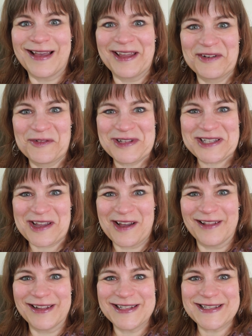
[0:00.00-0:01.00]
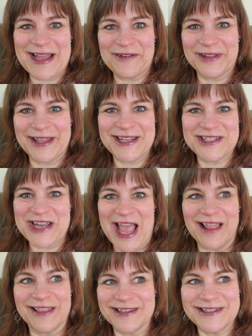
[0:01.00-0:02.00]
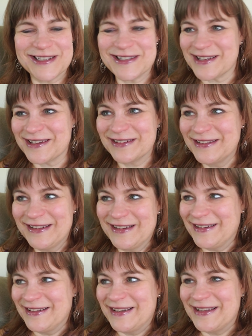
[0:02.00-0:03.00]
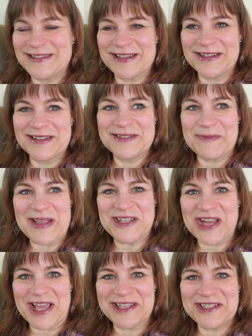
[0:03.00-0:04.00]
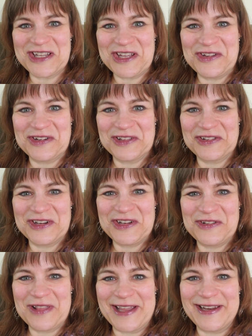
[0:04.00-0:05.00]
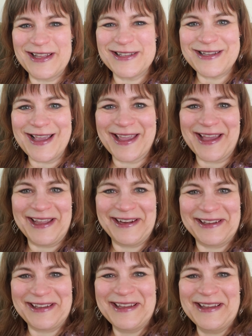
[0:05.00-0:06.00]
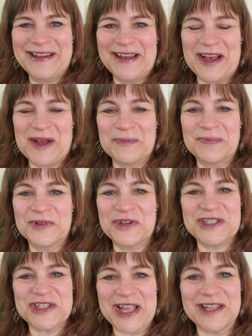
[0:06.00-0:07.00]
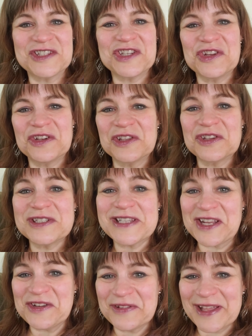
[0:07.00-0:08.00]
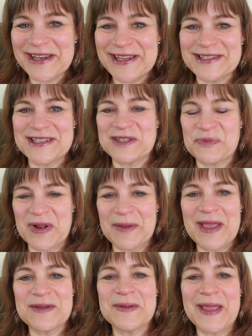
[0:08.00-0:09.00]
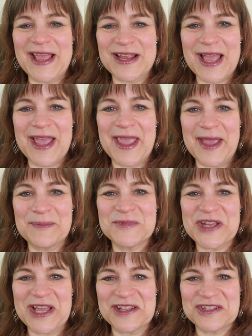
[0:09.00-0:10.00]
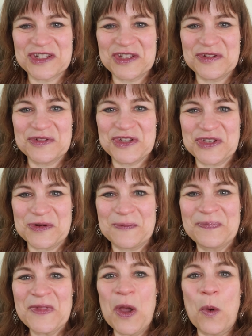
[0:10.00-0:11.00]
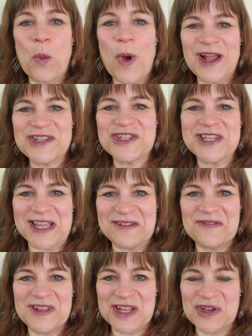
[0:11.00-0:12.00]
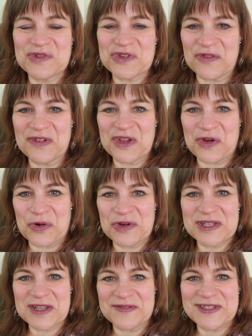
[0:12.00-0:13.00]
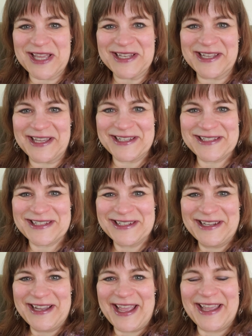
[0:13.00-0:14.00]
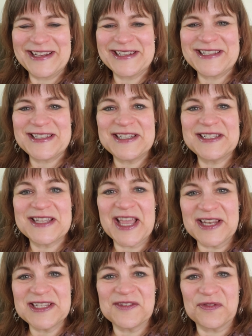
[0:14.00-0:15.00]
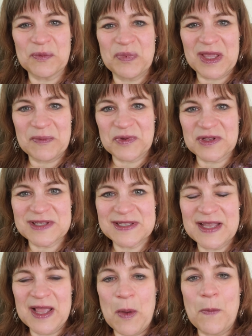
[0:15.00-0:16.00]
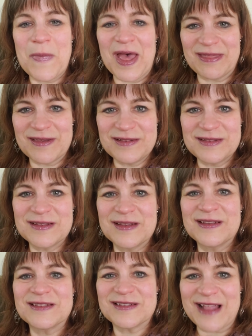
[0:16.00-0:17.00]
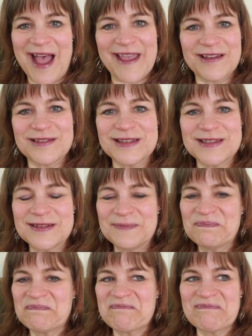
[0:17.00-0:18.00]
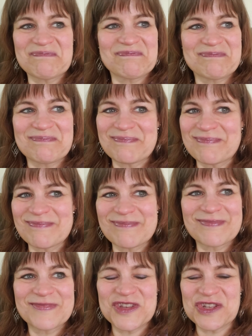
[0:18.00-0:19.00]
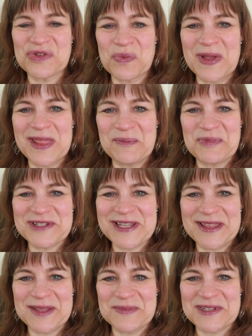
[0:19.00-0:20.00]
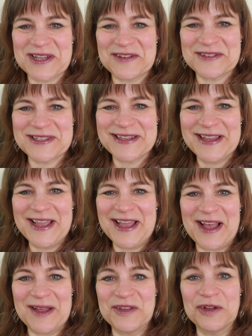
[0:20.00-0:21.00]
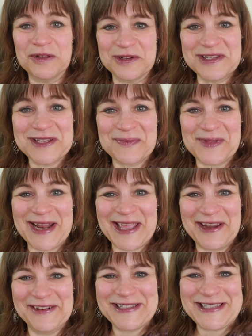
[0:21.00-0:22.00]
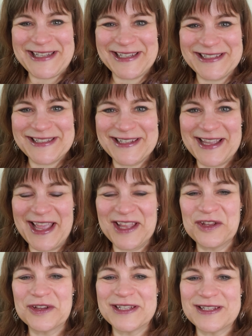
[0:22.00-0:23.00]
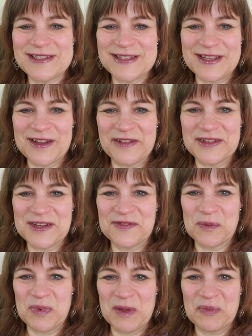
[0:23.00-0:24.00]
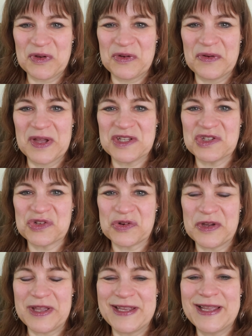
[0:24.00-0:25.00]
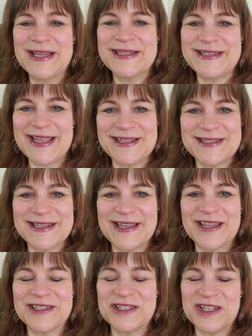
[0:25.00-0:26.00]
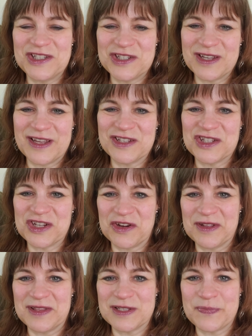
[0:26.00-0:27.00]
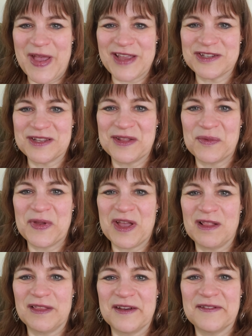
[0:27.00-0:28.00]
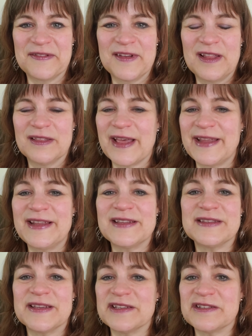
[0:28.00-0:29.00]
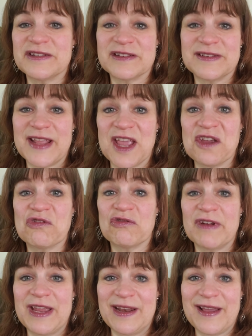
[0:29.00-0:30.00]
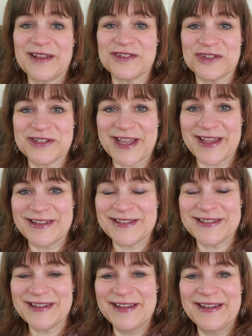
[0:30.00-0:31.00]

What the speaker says: I don't know what to call it. It's not really a challenge. Is my challenging you to learn a new line dance? Yeah, kinda. Challenging you to learn 10 new line dances, but I am challenging you to watch 10 videos over the course of 10 days and see 10 different people's methods, styles, just the way they present themselves. You'll learn something, I guarantee it. And you'll get to see all the different people who enjoy dancing and teaching and sharing this passion that we all love. Line dancing is just a great exercise.